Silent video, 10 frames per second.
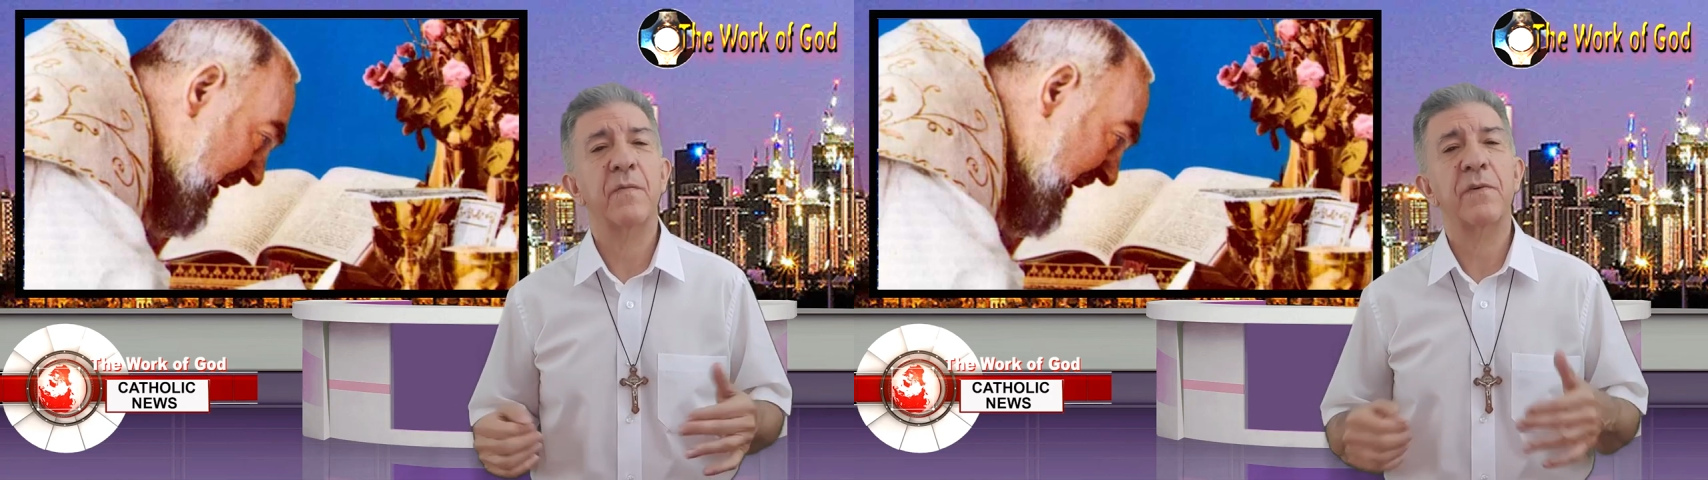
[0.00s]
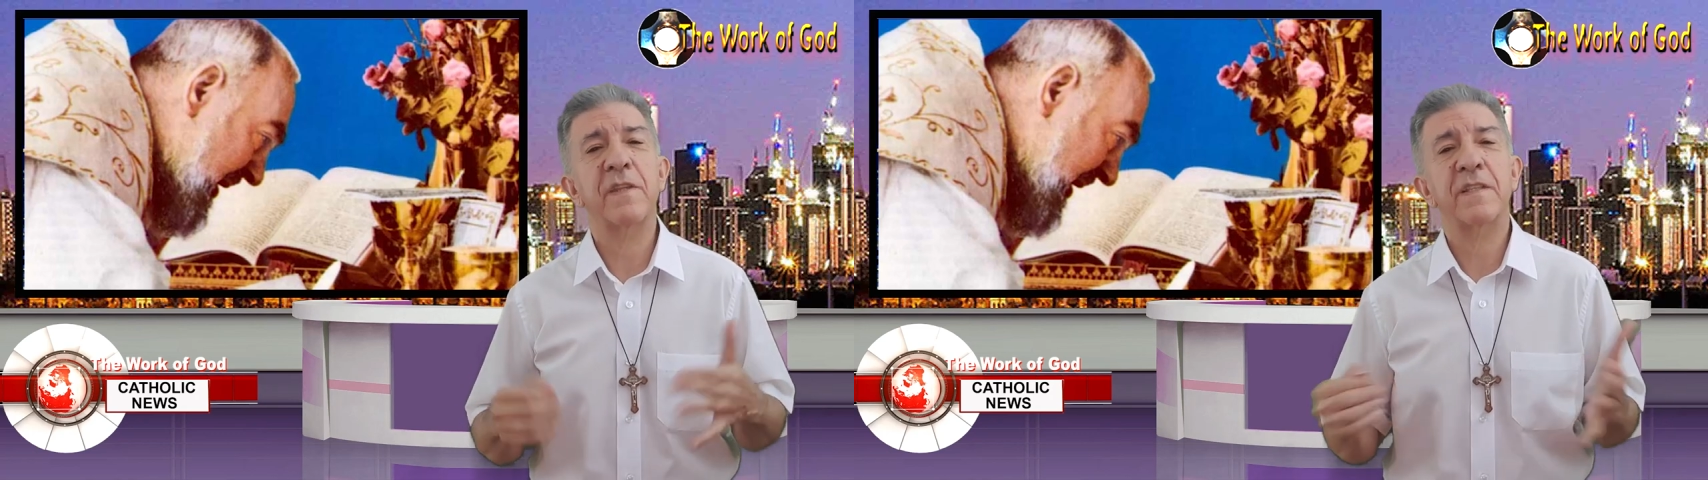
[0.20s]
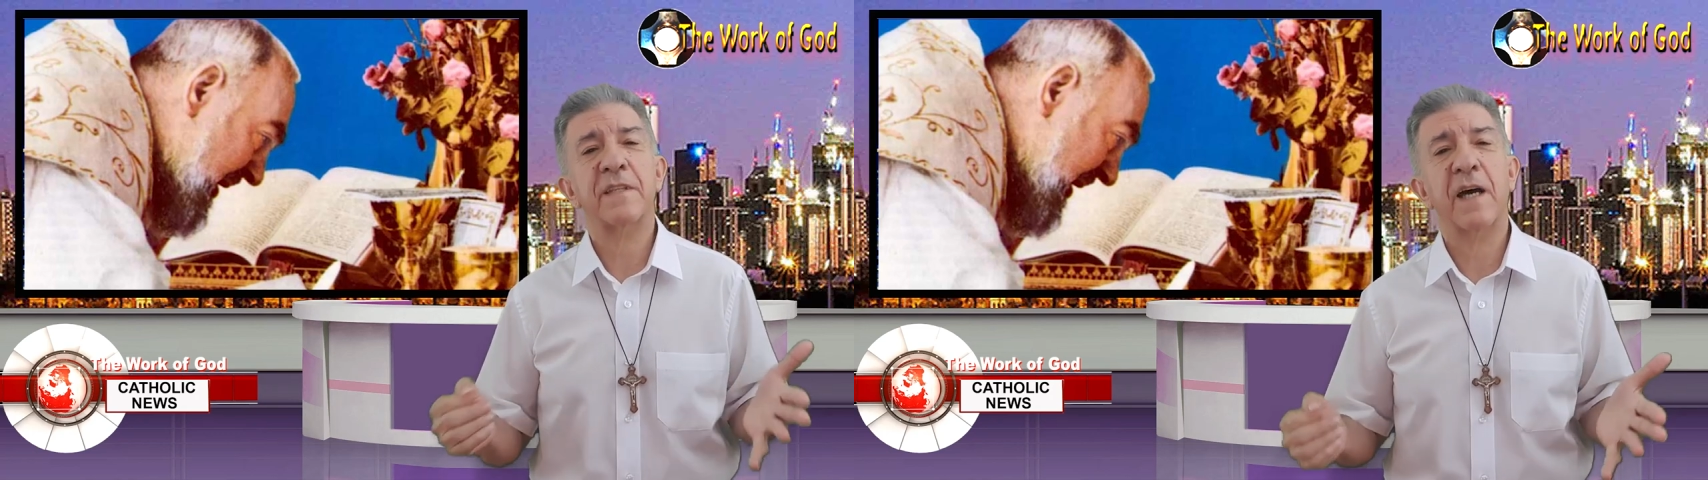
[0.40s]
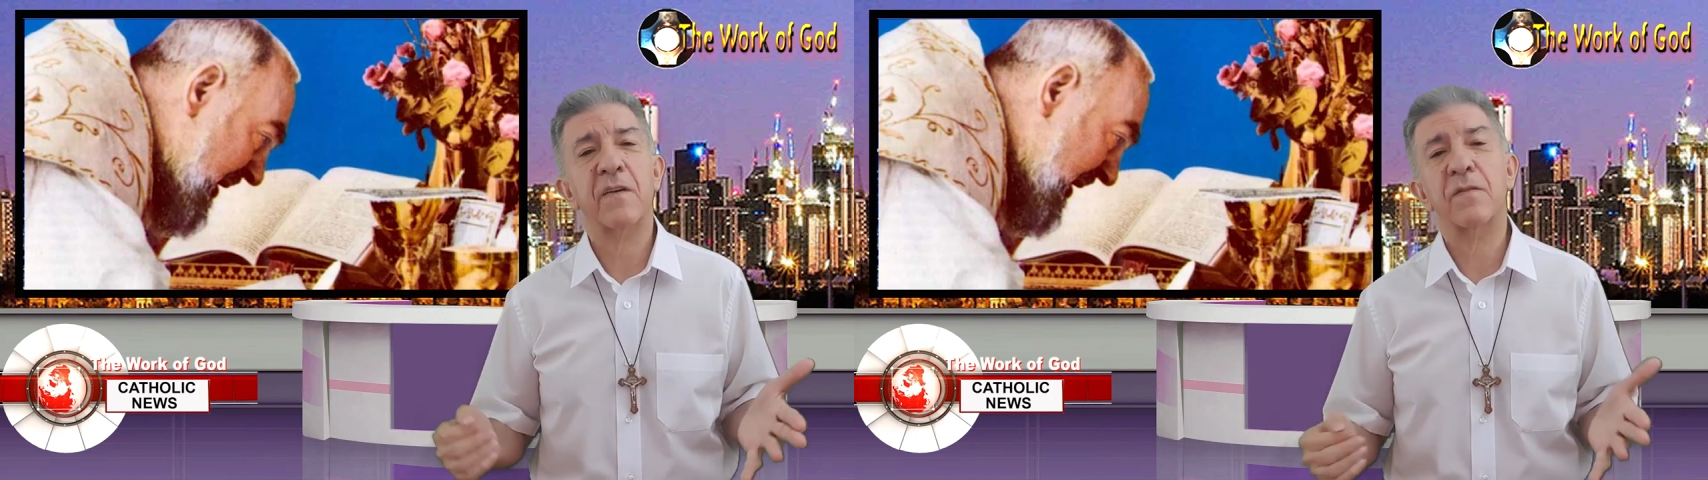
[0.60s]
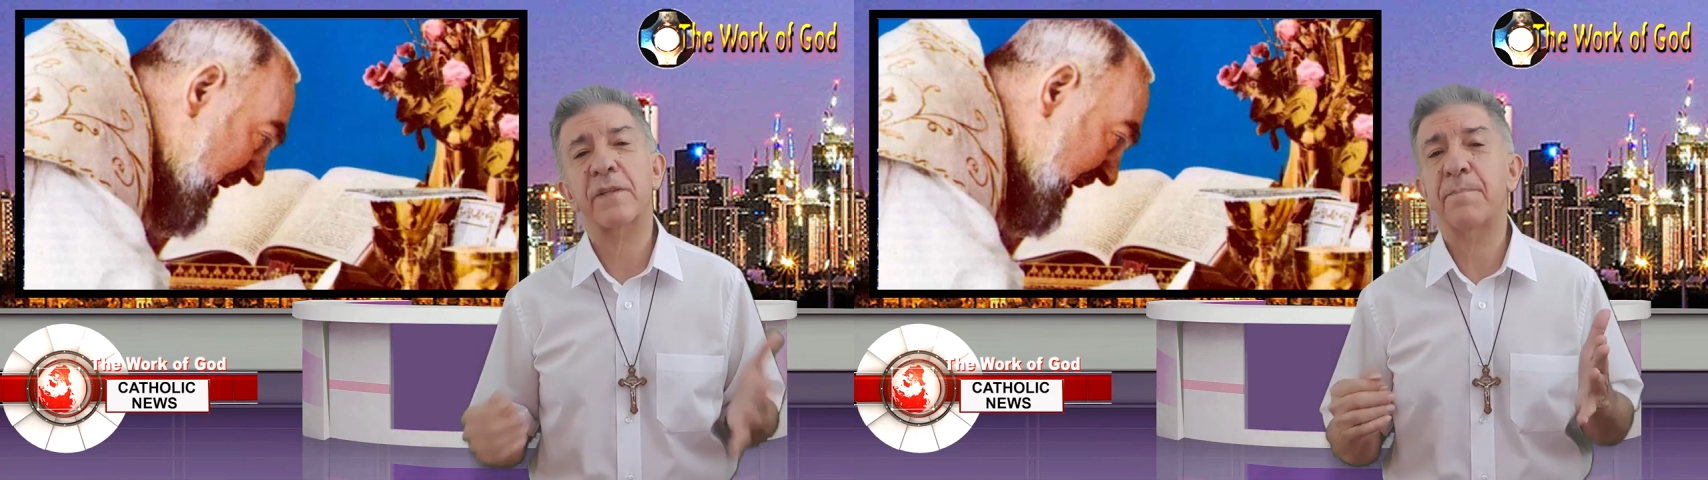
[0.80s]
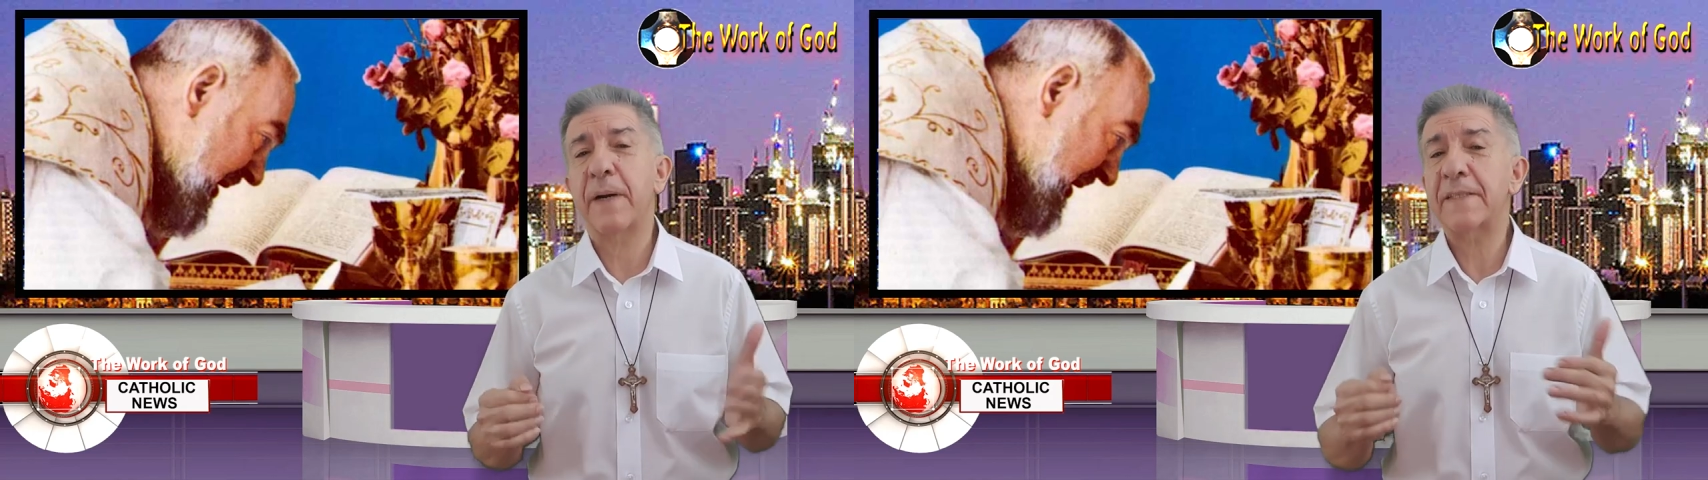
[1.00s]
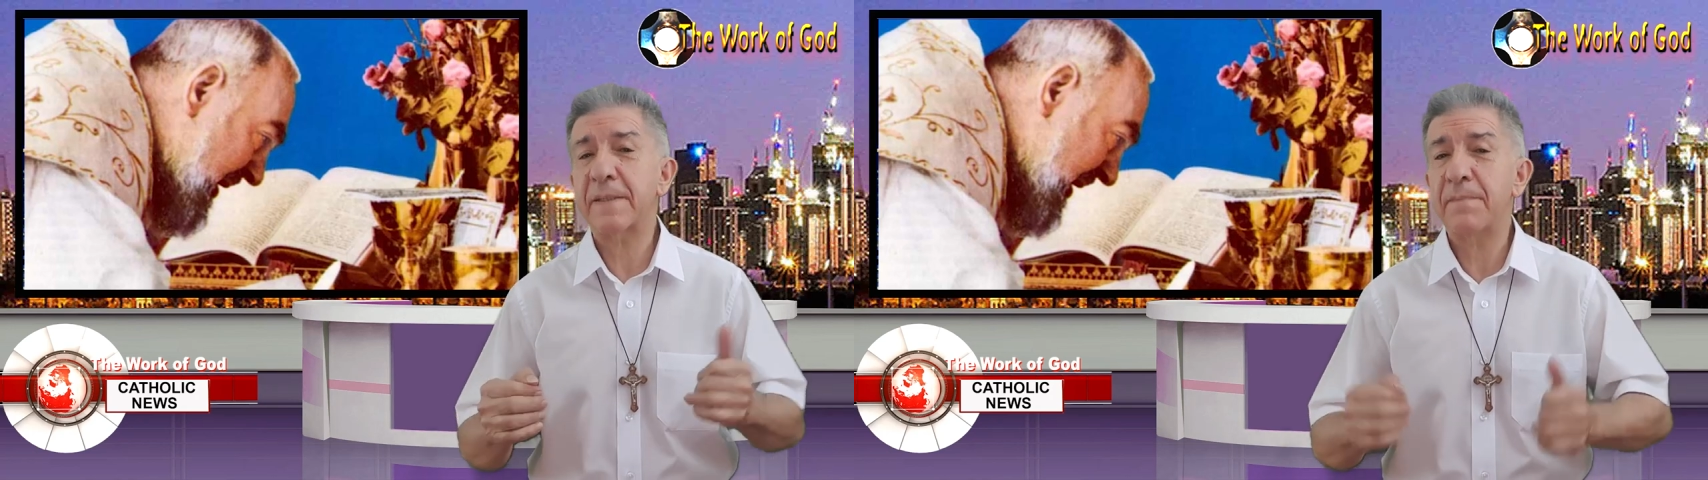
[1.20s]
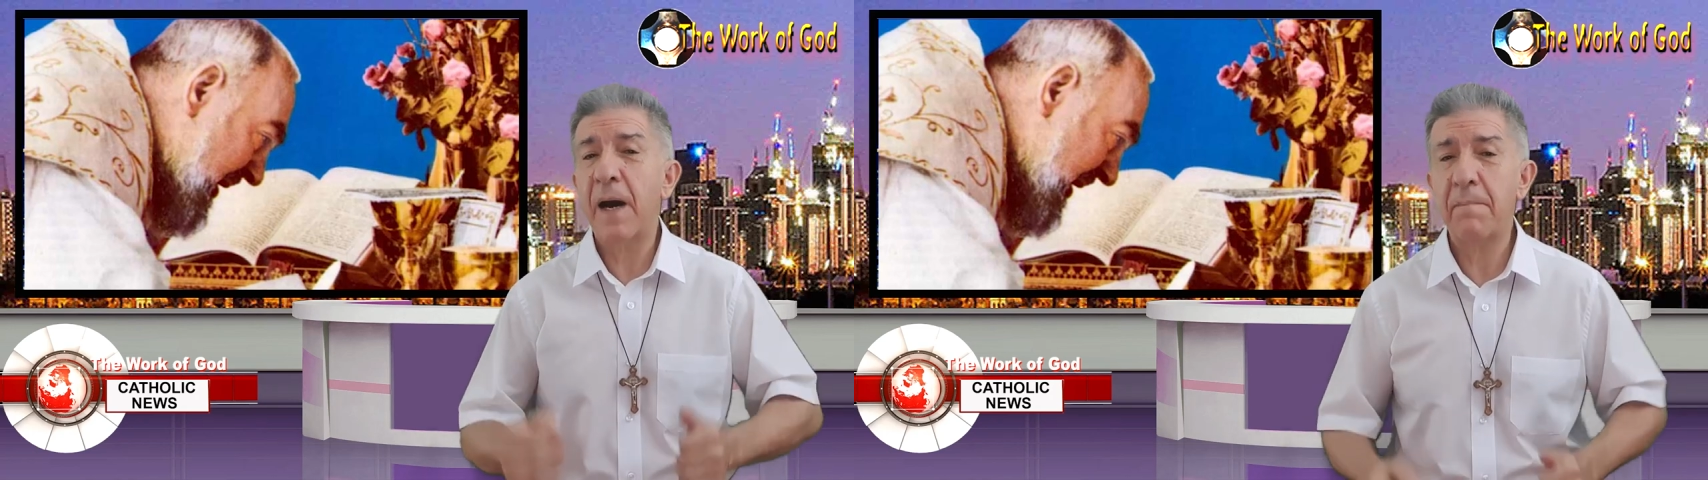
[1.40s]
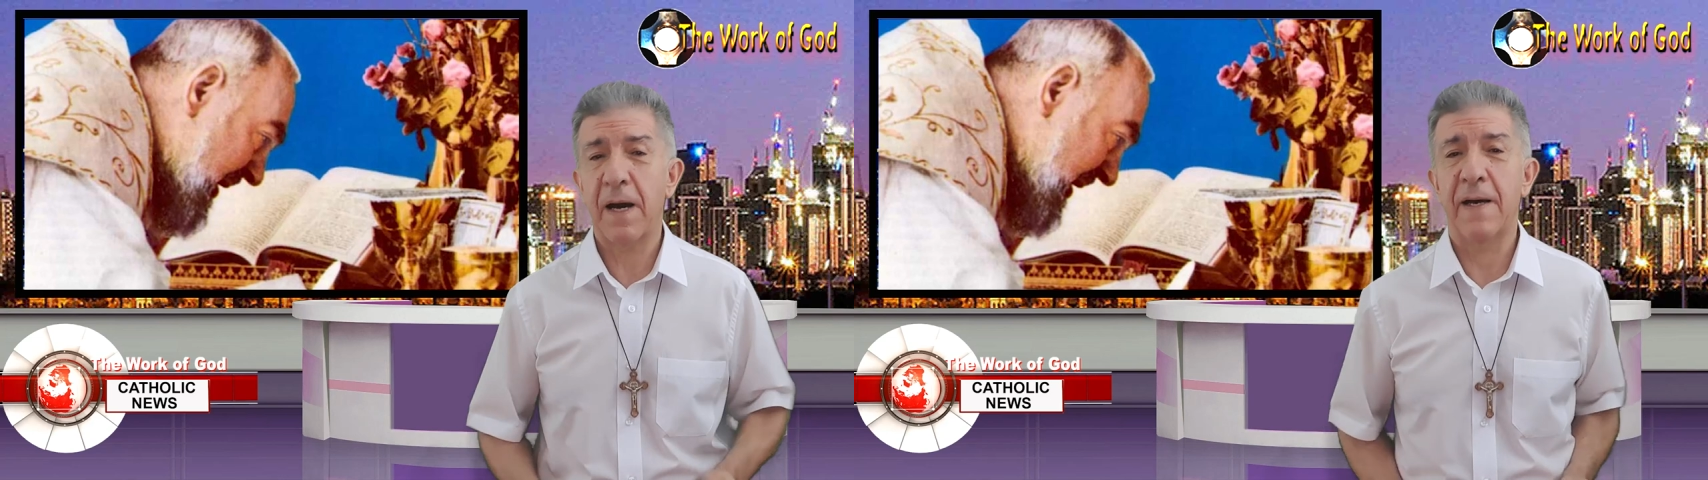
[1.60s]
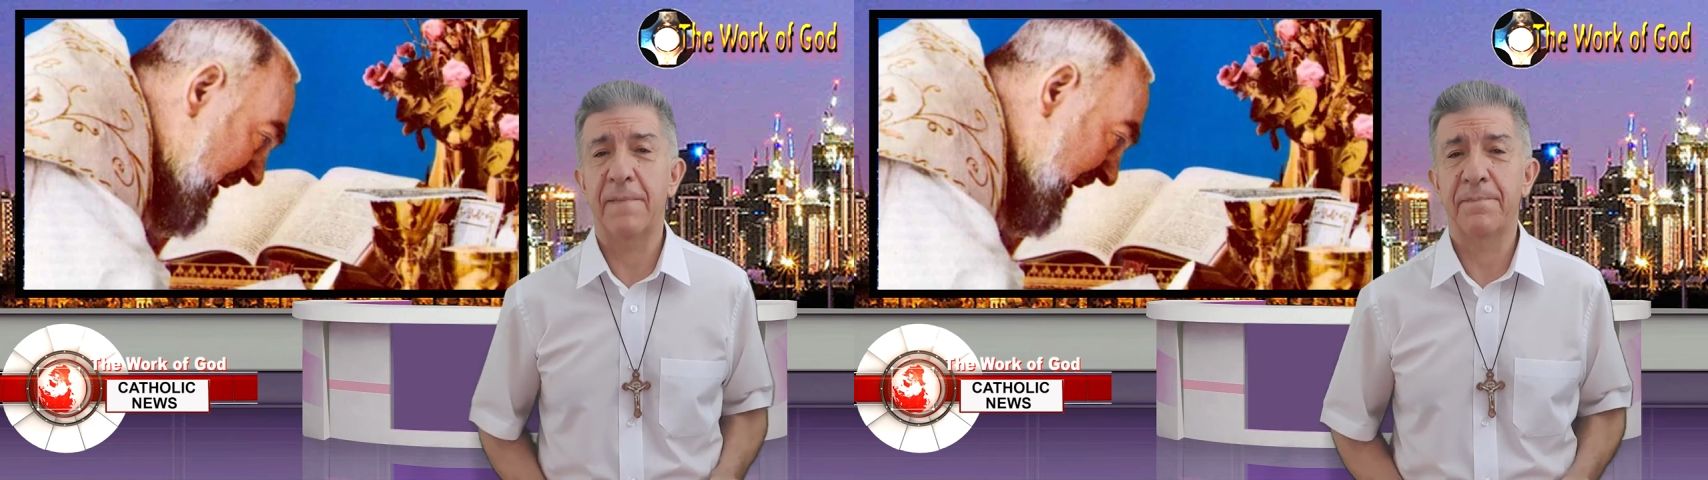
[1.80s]
with its idol, the
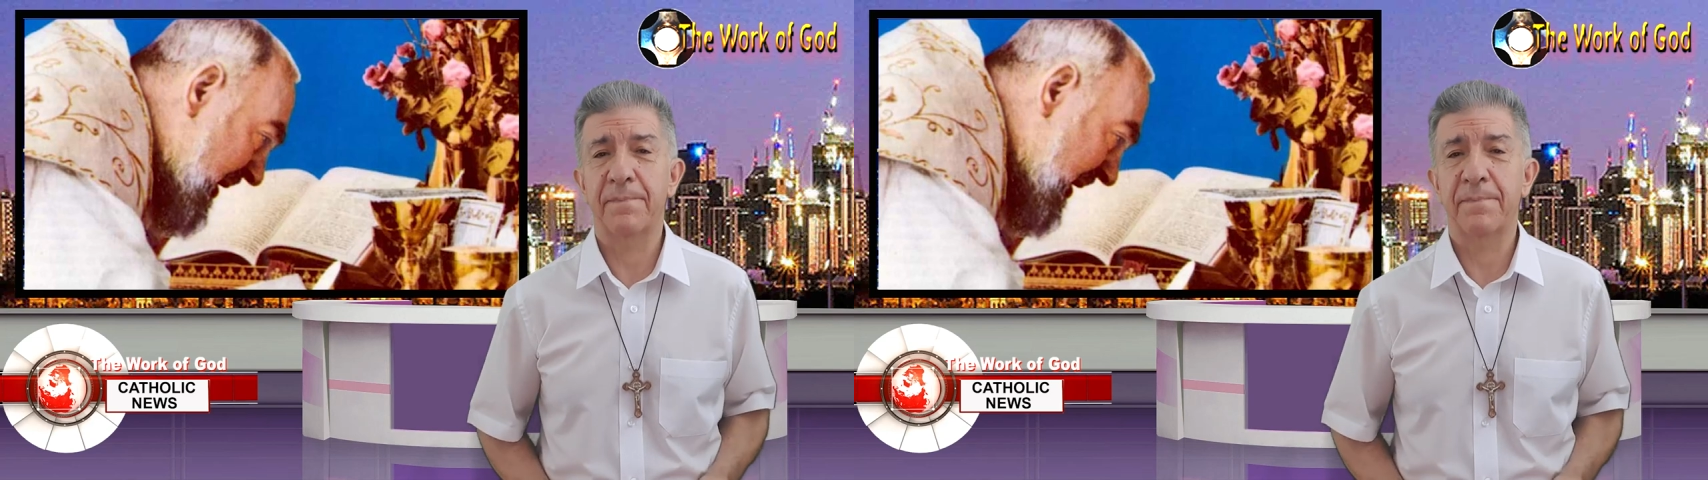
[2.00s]
Pachamama,